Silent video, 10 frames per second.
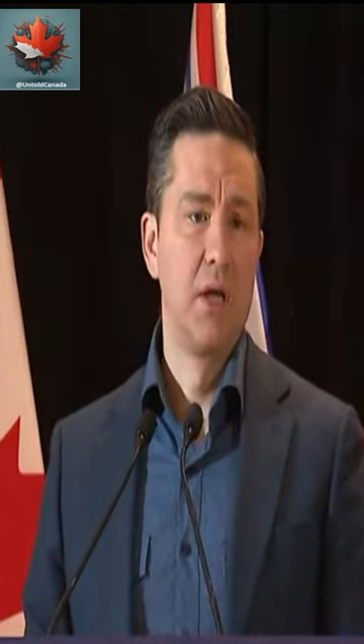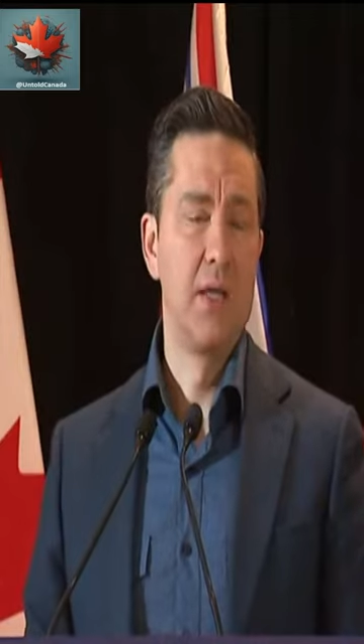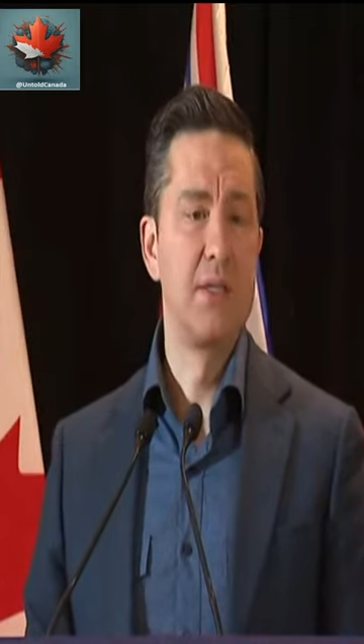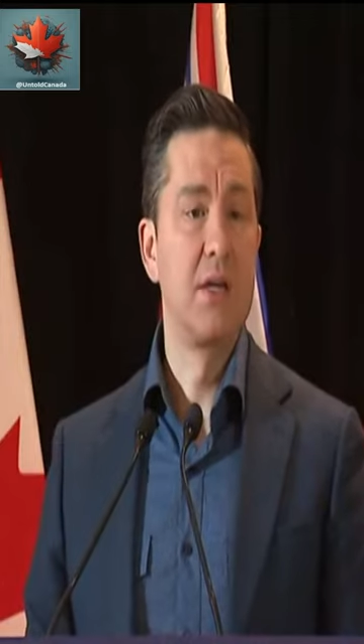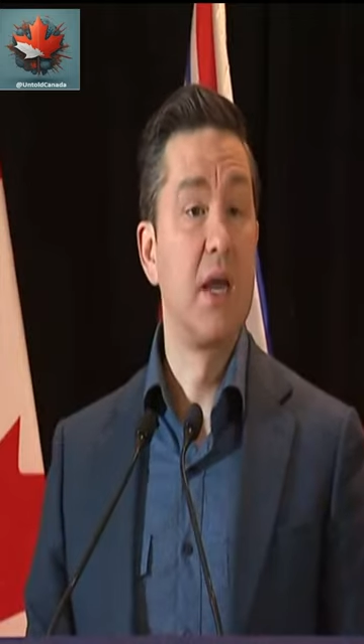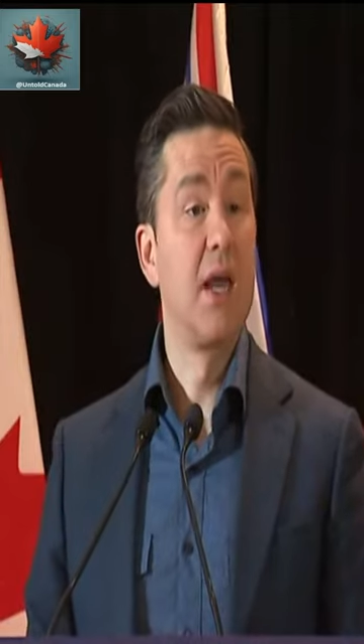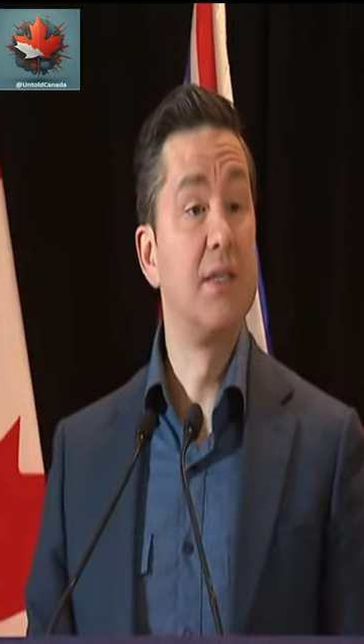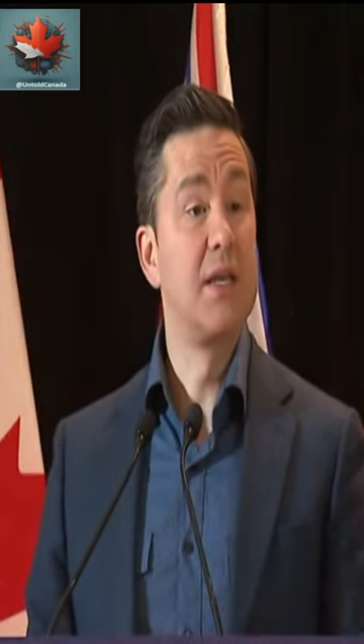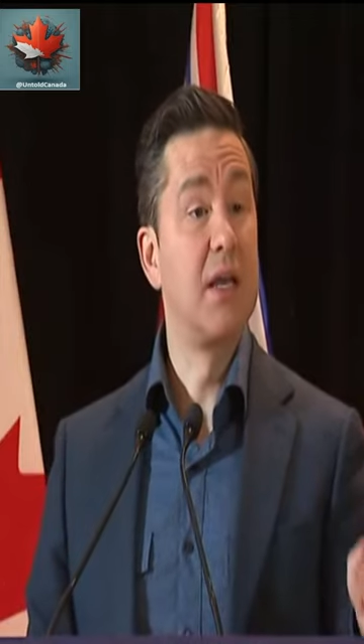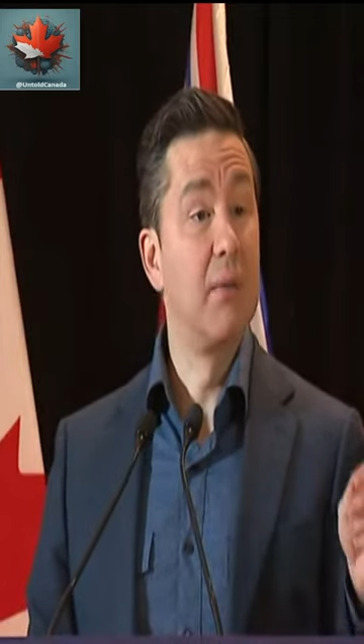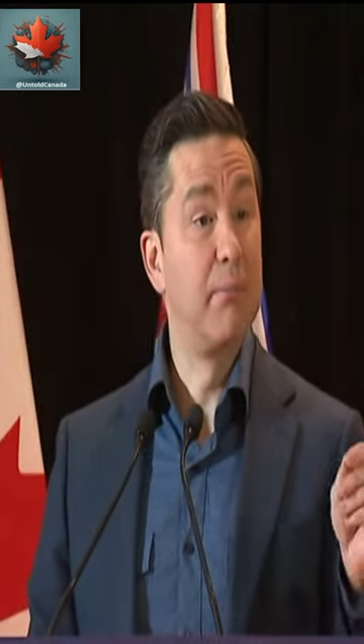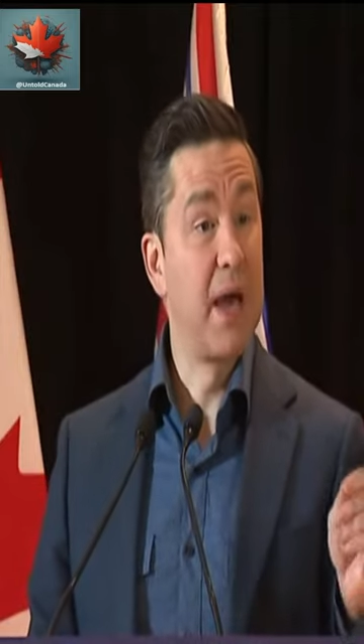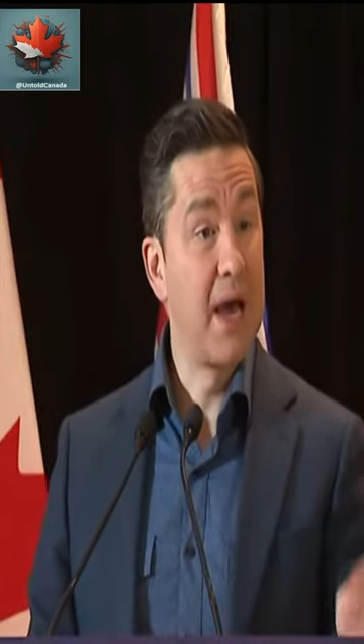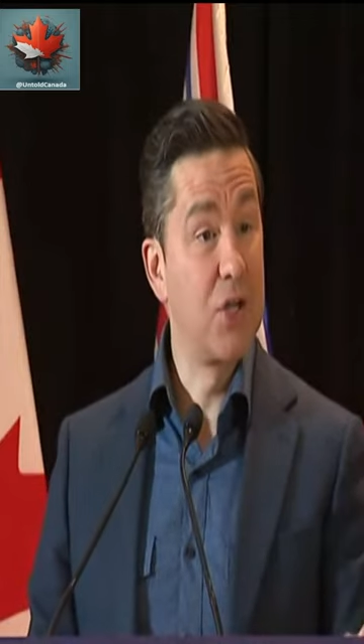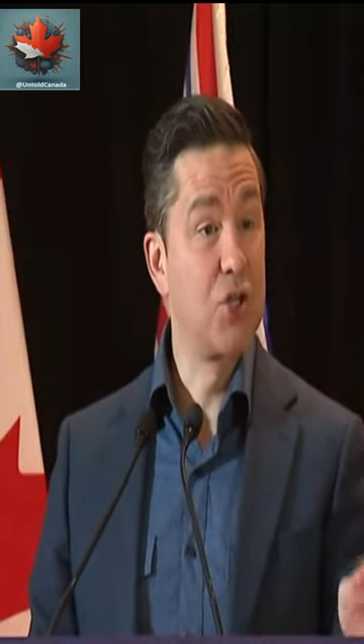It's a
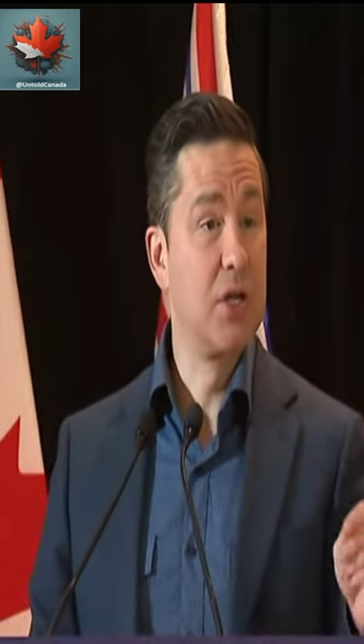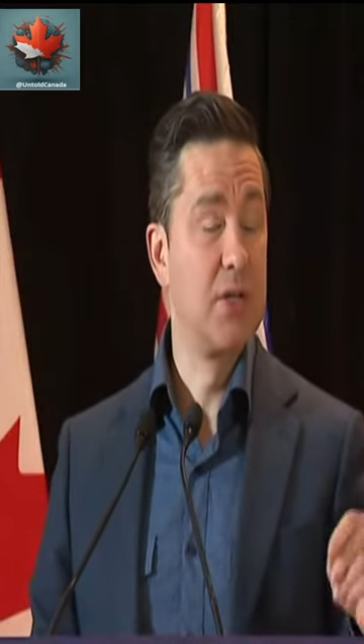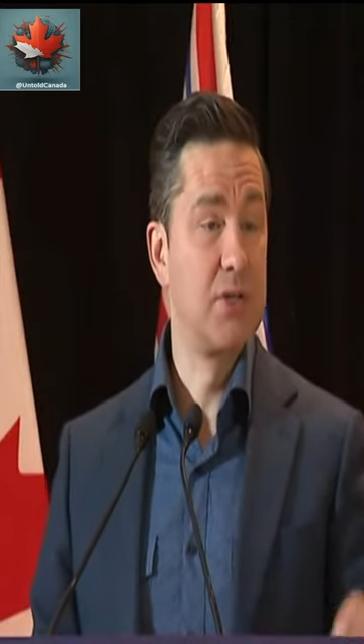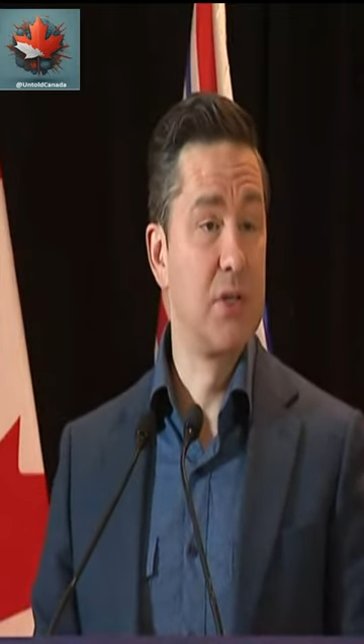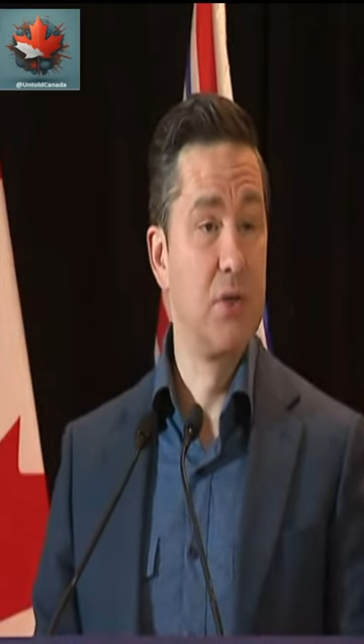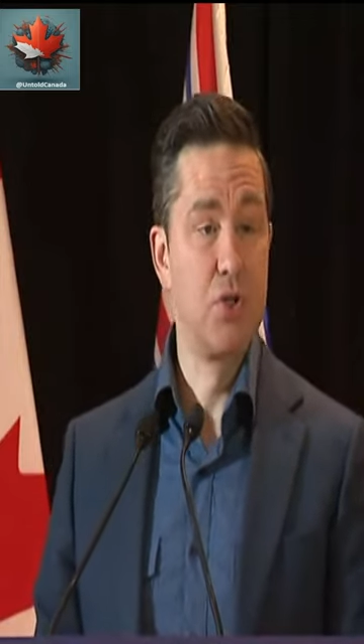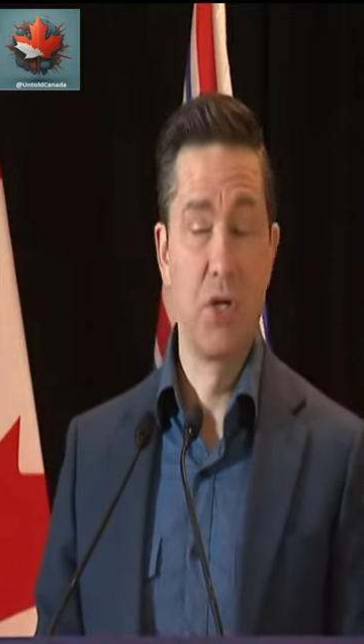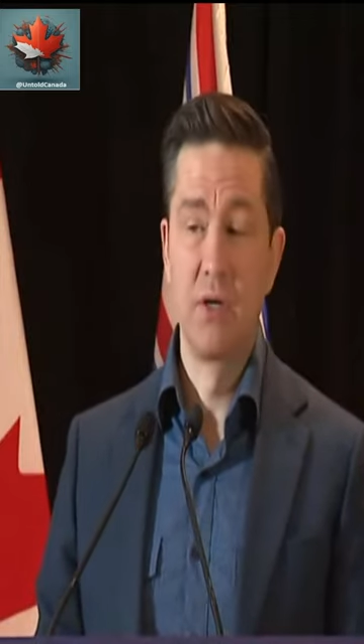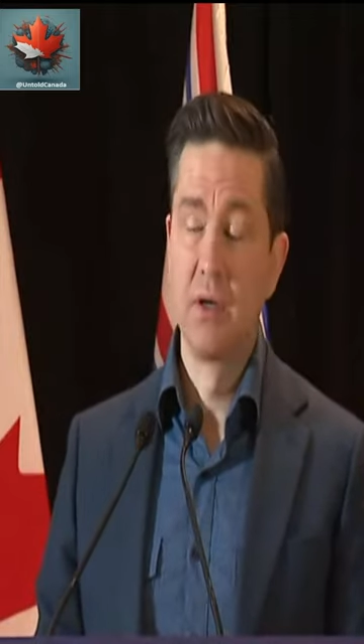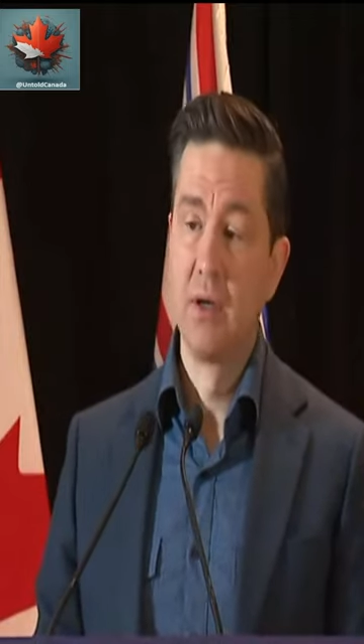compassionate solution.